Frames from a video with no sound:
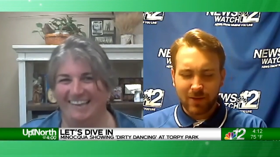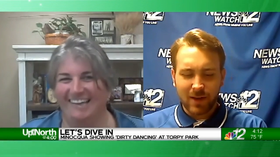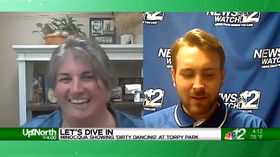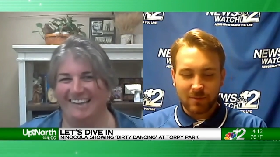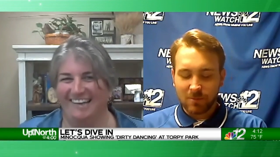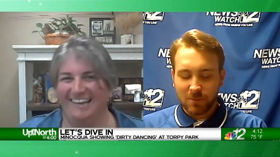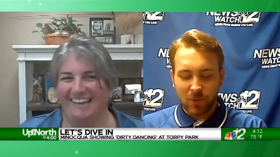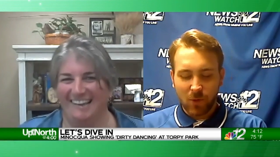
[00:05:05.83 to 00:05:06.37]
Speaker 1: I've
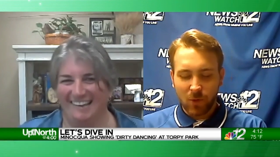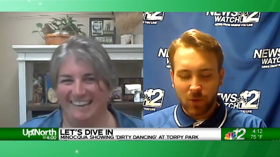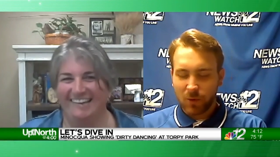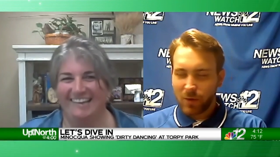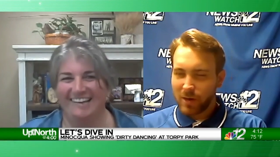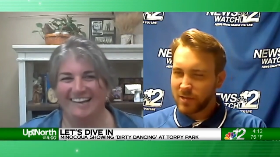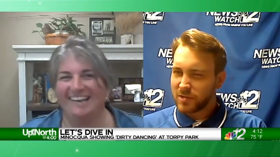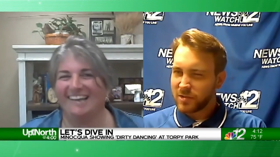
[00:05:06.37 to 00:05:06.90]
got more
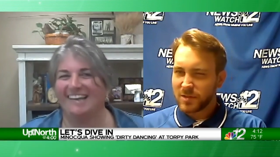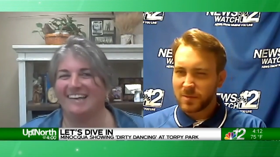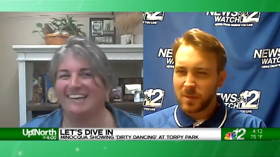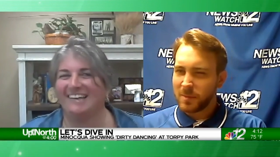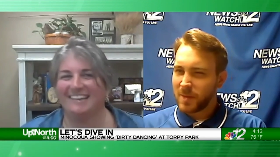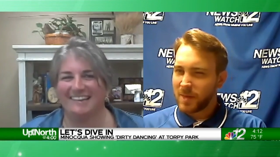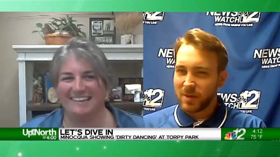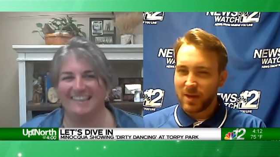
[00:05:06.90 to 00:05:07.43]
questions,
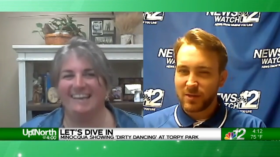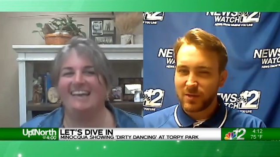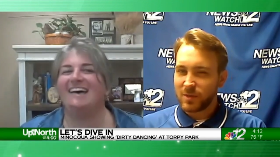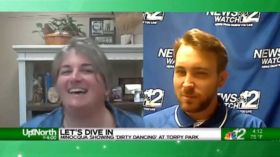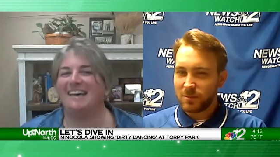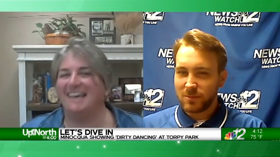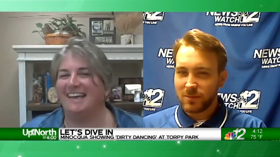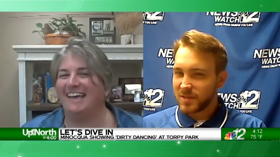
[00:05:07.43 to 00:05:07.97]
but maybe I
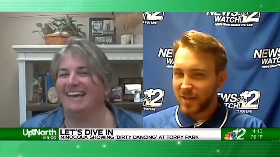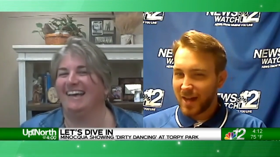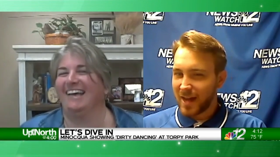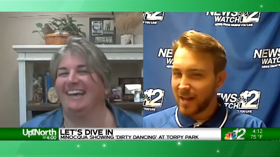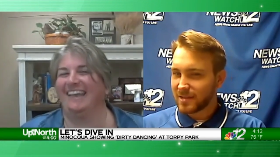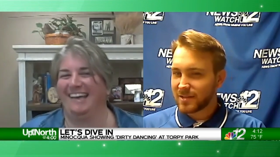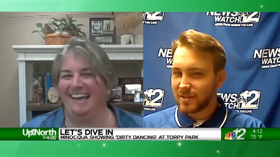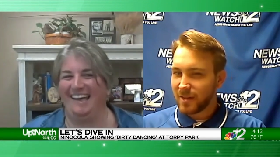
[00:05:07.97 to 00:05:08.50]
should just
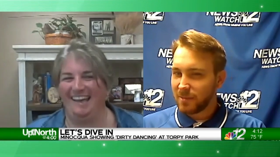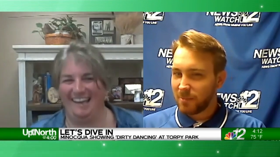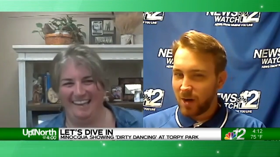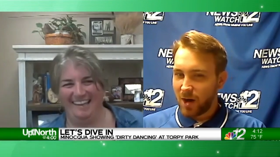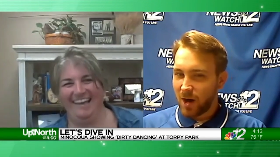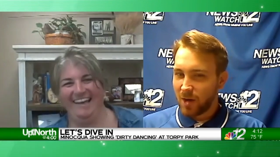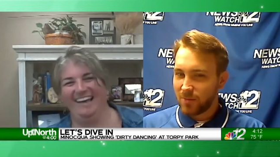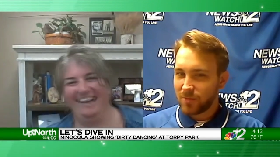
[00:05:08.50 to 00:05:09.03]
ask
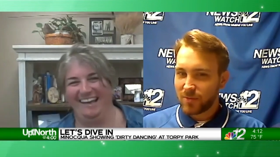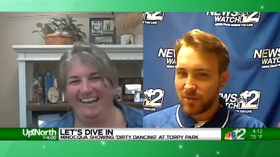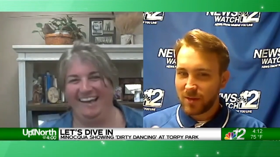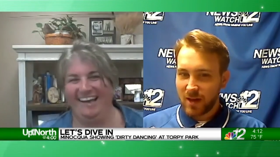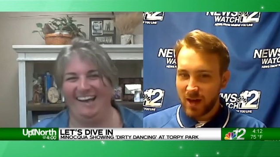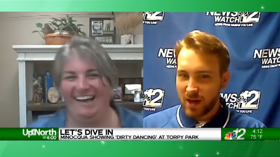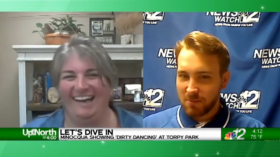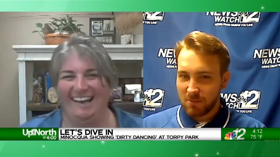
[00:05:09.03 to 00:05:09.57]
them off
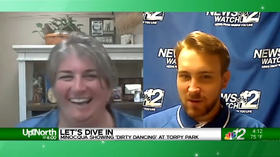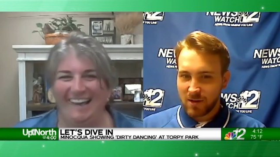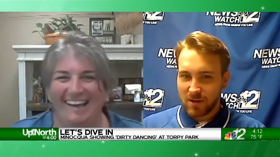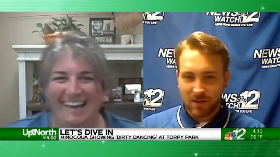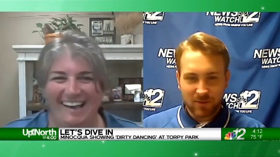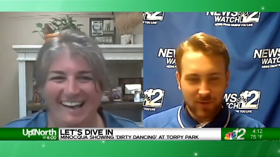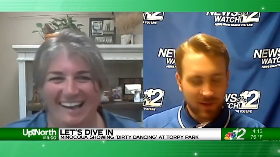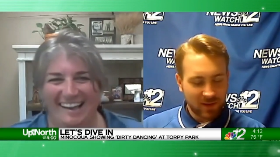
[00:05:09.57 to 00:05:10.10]

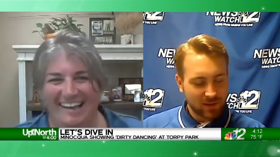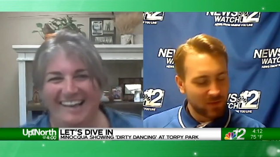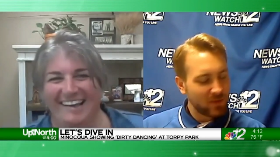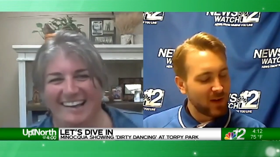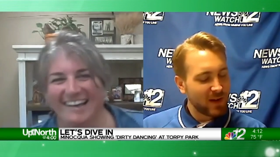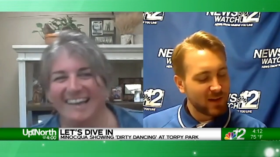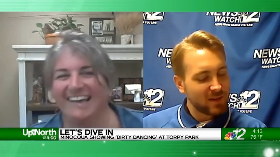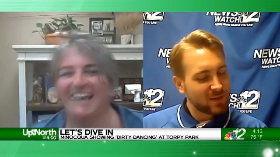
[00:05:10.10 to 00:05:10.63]
camera if that's
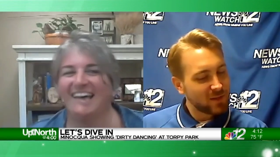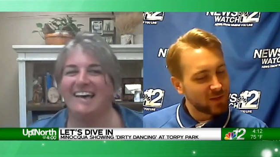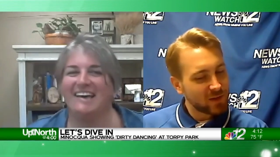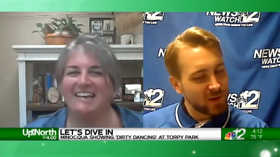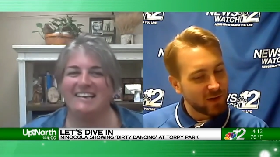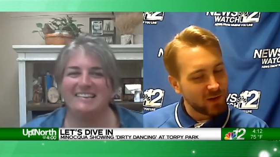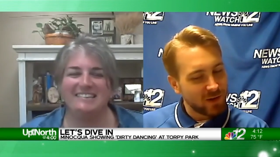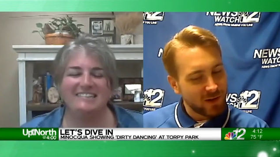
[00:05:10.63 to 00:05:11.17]
fine.
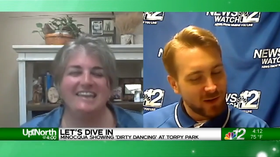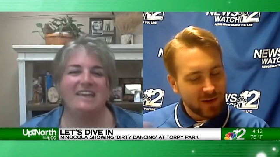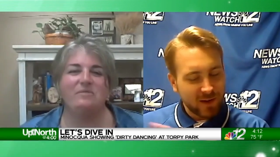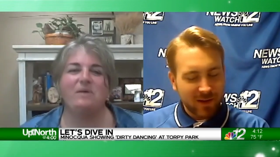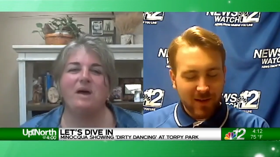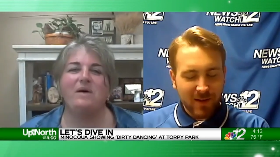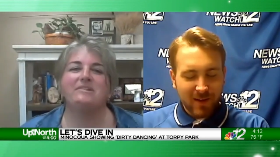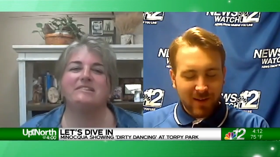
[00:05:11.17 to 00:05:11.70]
So,
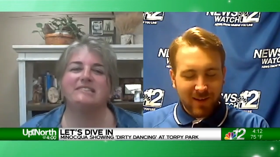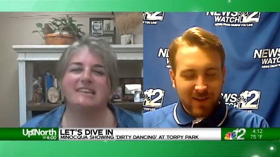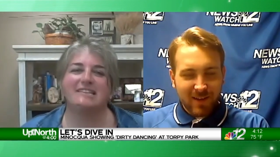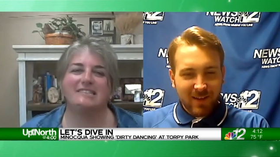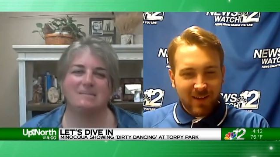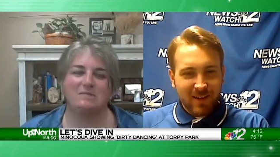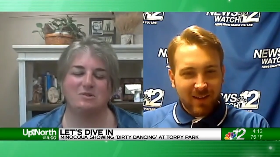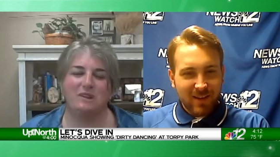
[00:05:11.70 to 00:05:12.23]
Speaker 2: hey, when was
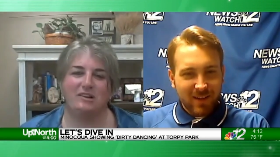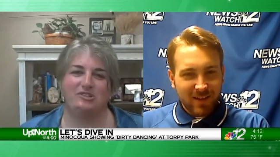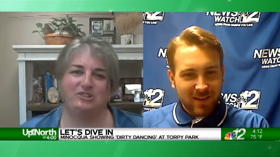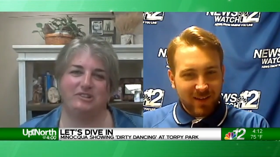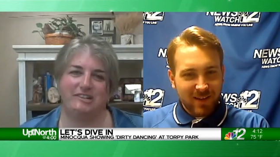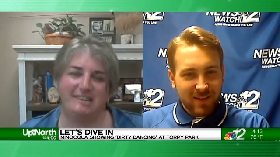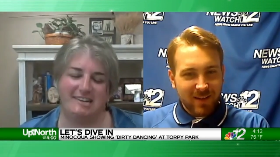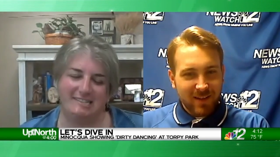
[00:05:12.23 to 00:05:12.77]
last time you
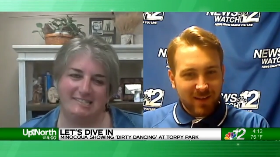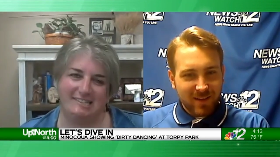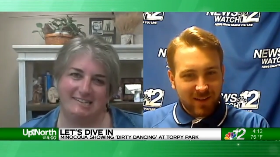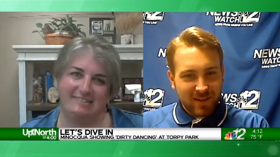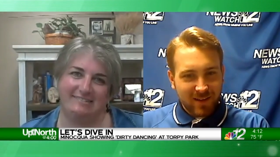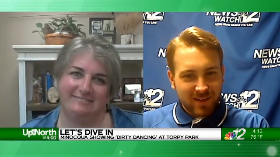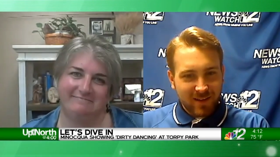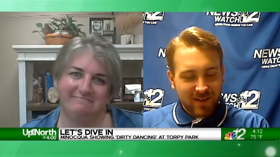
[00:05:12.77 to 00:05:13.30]
watched Dirty
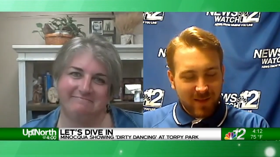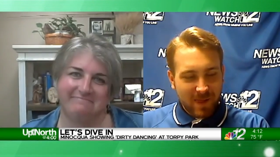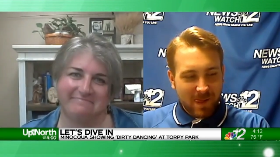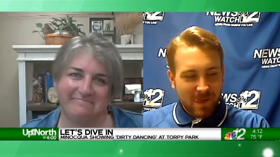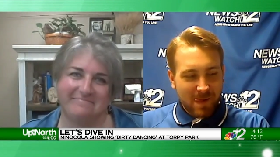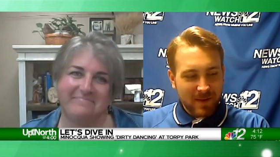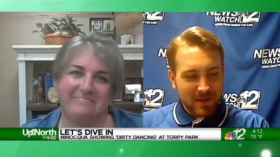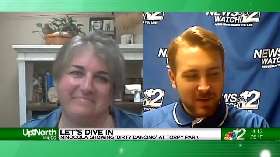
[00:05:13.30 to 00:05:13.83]
Dancing?
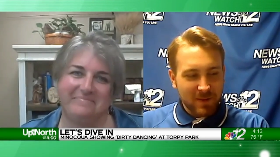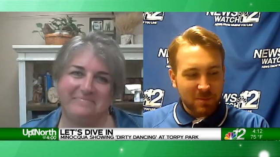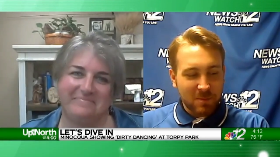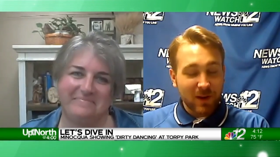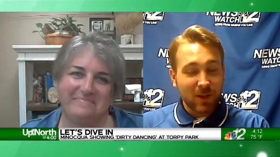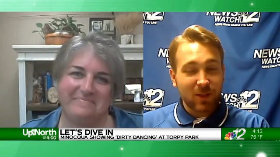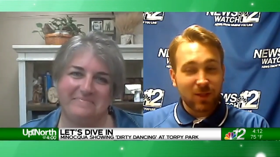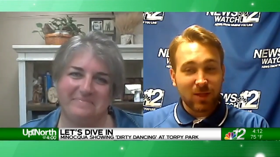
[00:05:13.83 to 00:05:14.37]
Speaker 1: It's
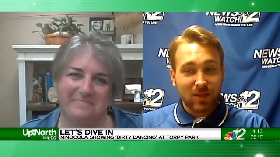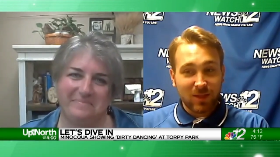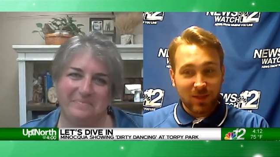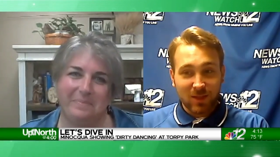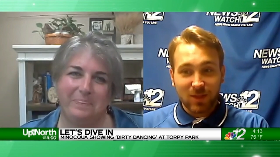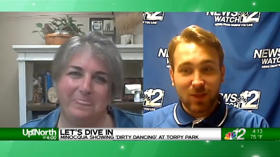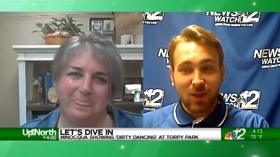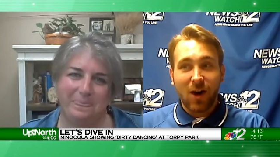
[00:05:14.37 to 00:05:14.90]
been a
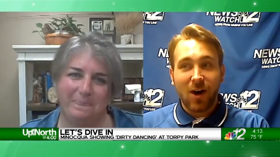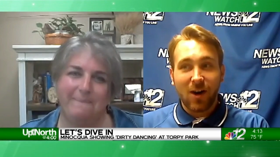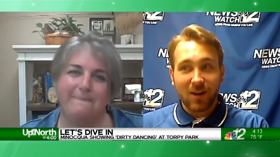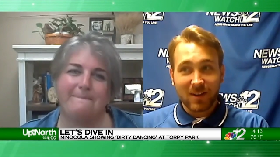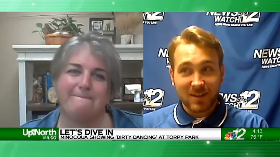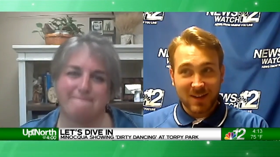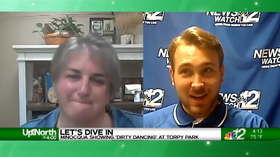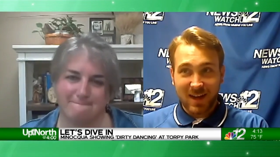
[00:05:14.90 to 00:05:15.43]

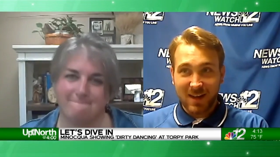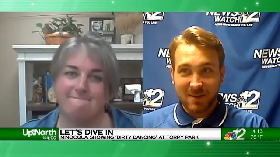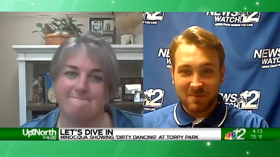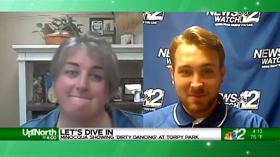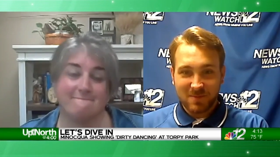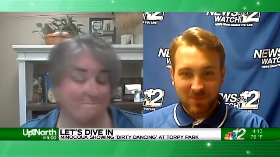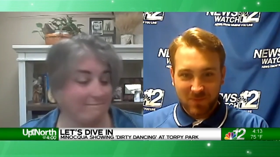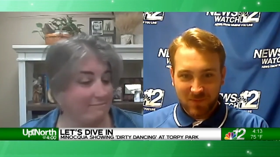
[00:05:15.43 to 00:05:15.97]
long
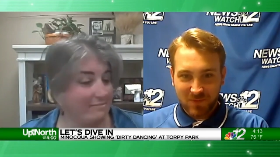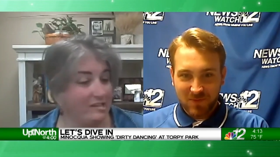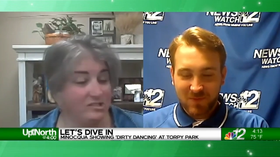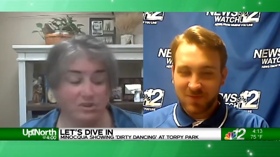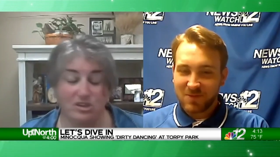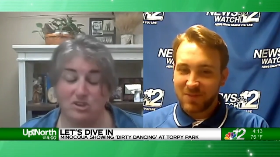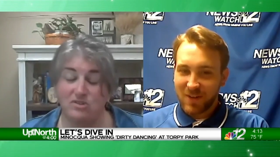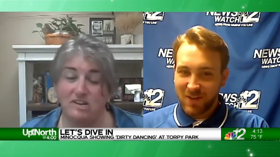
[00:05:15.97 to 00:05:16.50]
time.
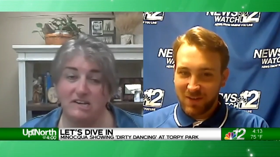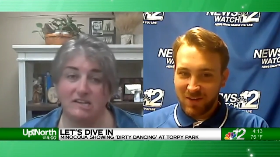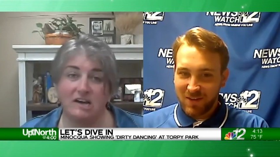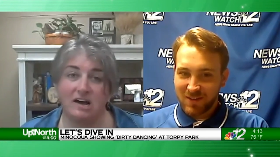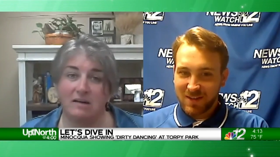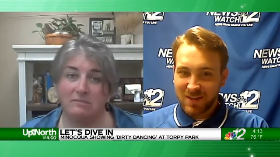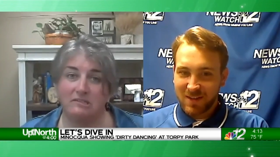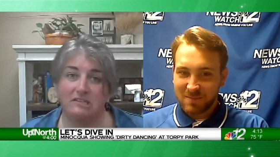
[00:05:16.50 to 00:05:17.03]
Speaker 2: So you need
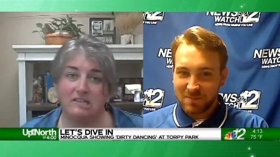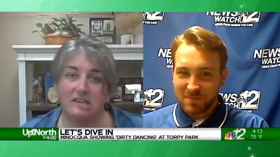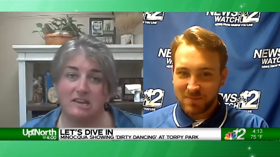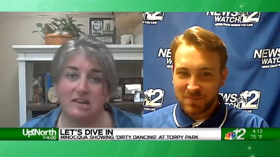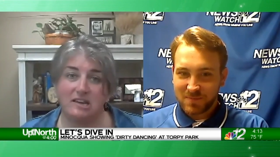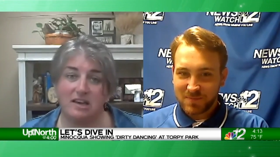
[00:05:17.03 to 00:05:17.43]
to come time. to